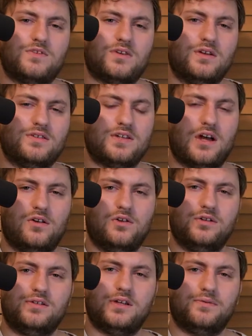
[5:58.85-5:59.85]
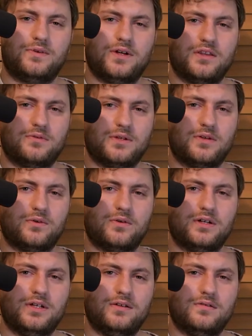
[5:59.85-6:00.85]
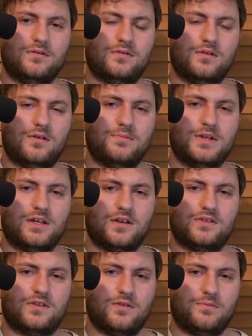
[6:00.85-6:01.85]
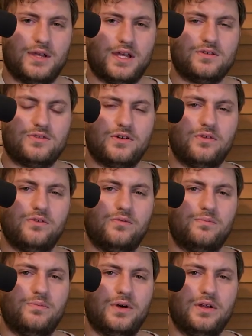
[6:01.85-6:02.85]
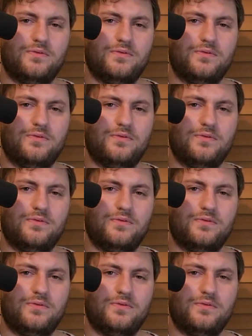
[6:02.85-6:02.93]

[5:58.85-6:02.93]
going to sound a little different on the recording because of the banjo, but